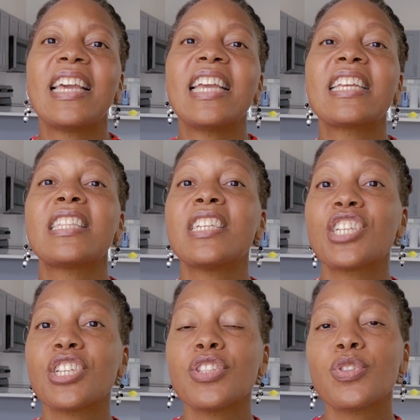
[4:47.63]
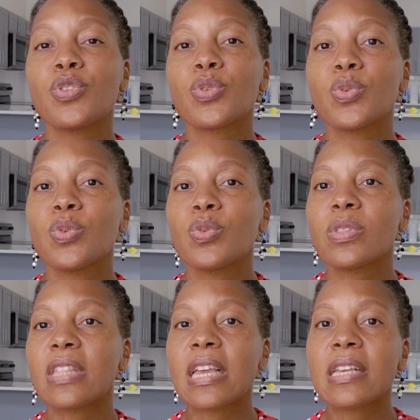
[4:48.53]
In addition
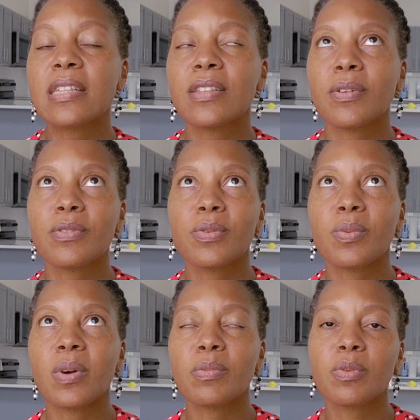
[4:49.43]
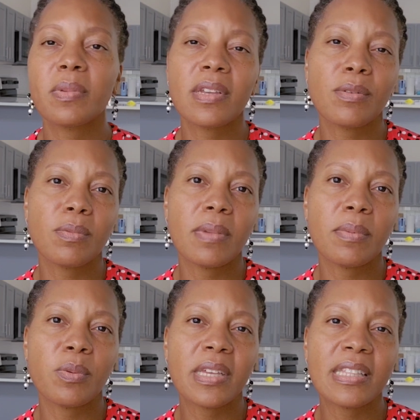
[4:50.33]
to things, to what
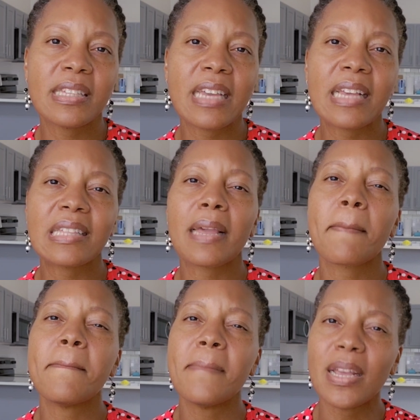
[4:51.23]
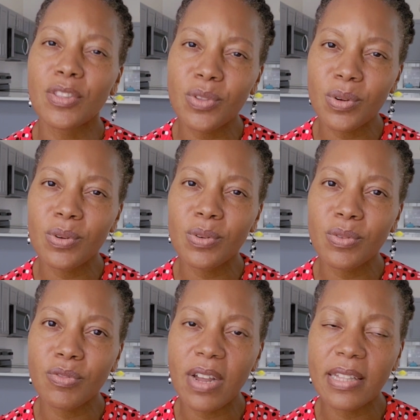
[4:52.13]
maybe we can see as like mental
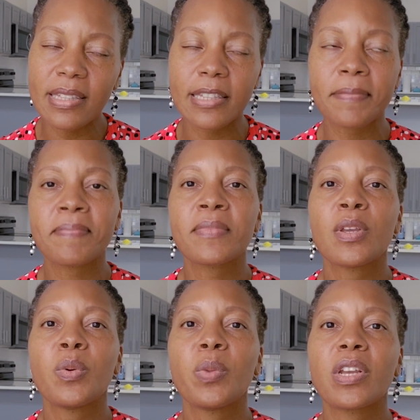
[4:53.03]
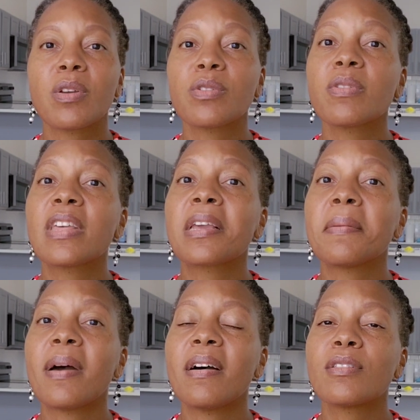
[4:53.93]
rest, we can also think
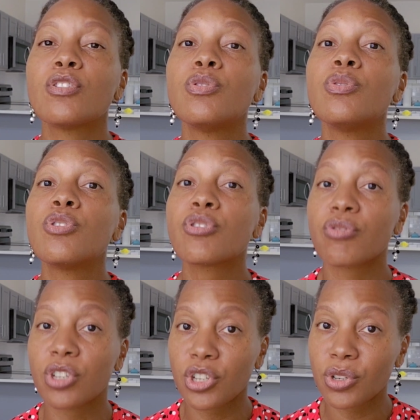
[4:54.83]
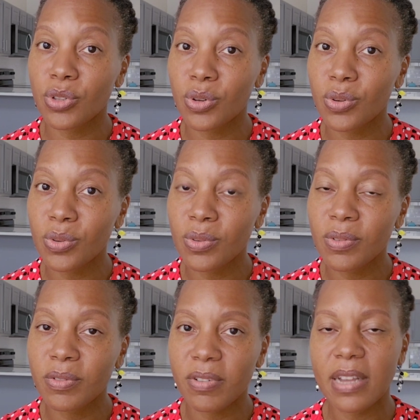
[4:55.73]
about nutritional
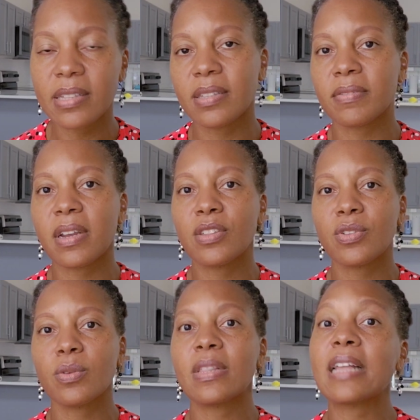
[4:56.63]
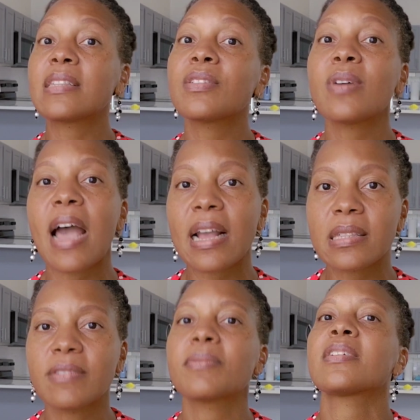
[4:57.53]
rest, right? So that's still
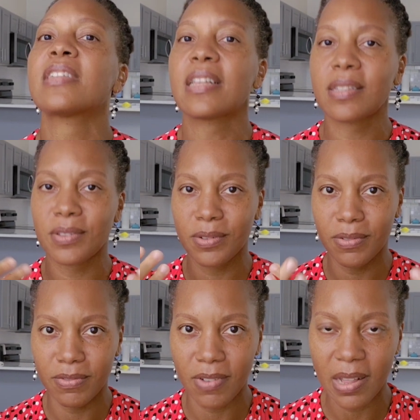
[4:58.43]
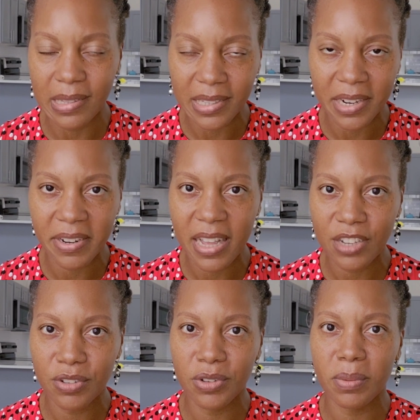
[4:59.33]
active because that is still voluntary
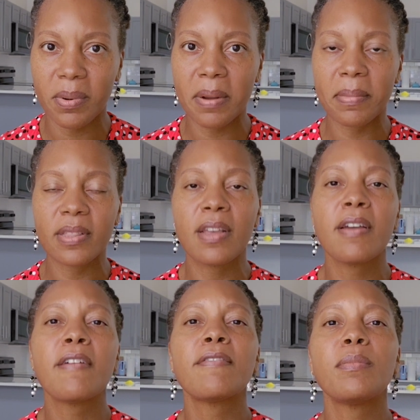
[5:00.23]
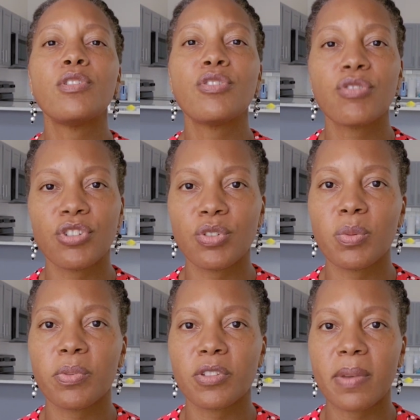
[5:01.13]
action on your part. But from a
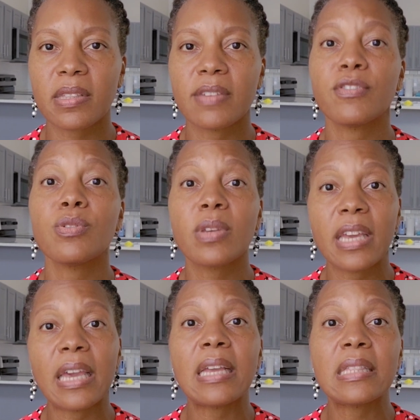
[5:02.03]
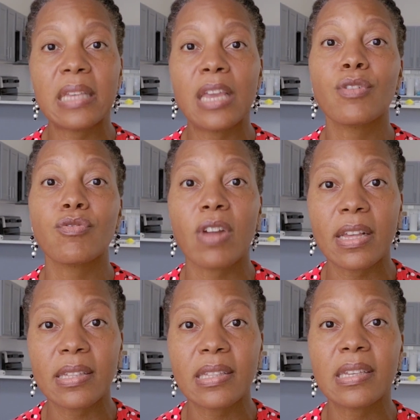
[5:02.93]
nutritional perspective, you can take
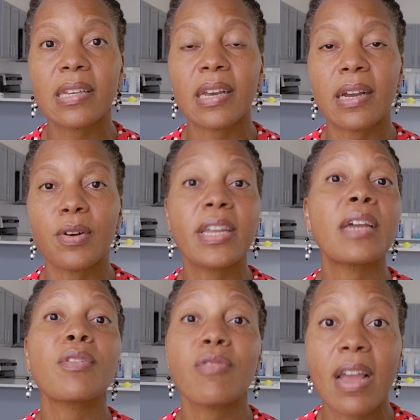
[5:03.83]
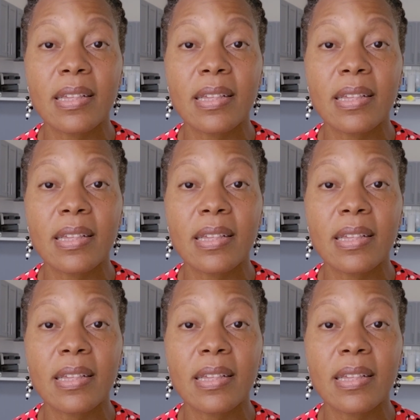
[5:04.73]
rest, get a rest